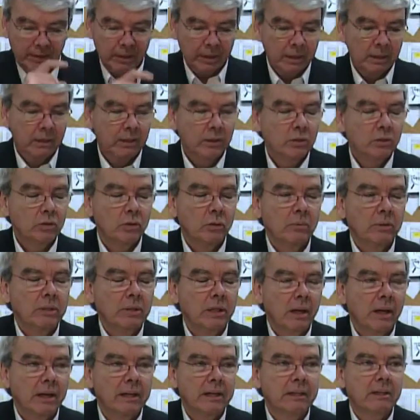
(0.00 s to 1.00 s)
Ron
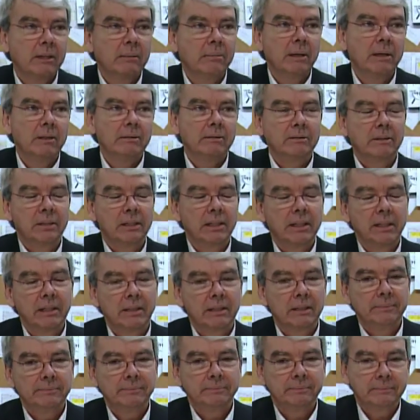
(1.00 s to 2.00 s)
Binns took a few moments out
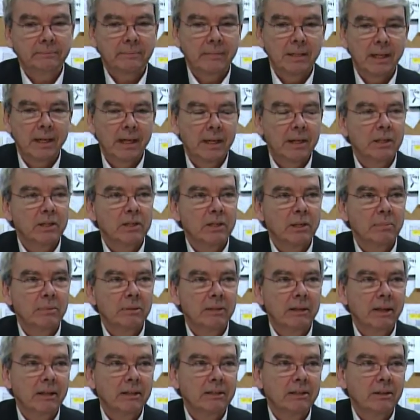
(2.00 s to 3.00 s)
of his schedule to have a
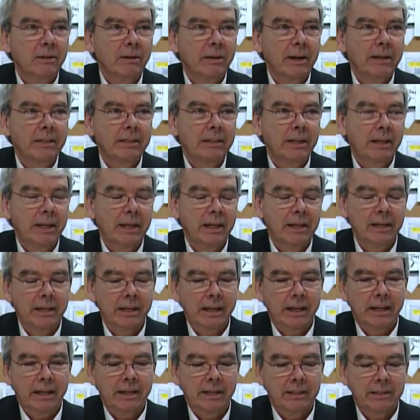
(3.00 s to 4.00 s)
few words with us
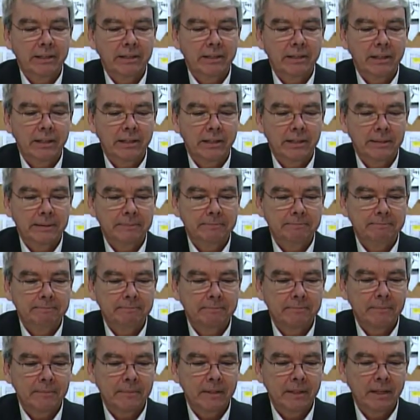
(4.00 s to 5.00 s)
on what grabbed his
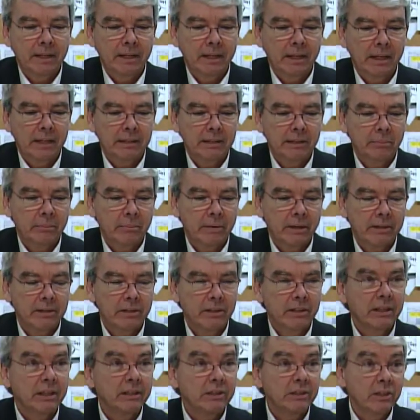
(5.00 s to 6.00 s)
attention about Sybel
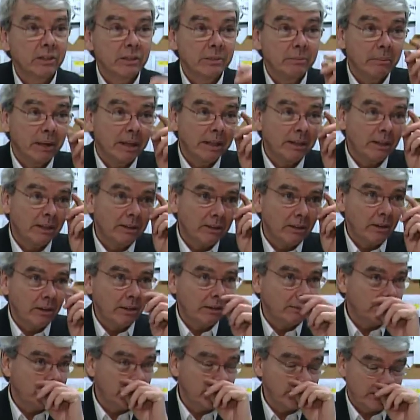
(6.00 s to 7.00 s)
and why he
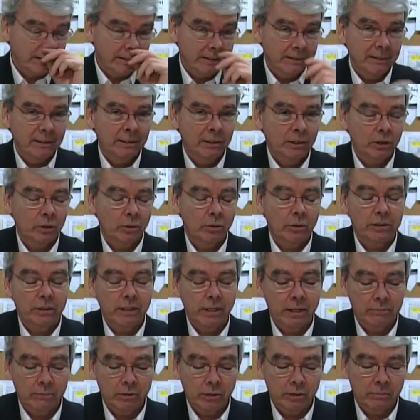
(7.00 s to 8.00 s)
thought she would make a
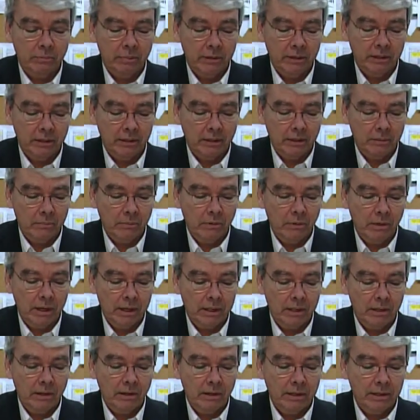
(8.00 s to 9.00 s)
good applied director of the
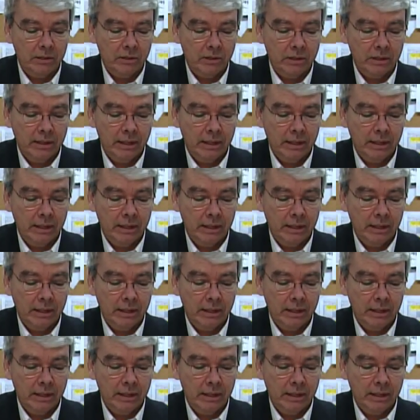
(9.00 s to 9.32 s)
arts.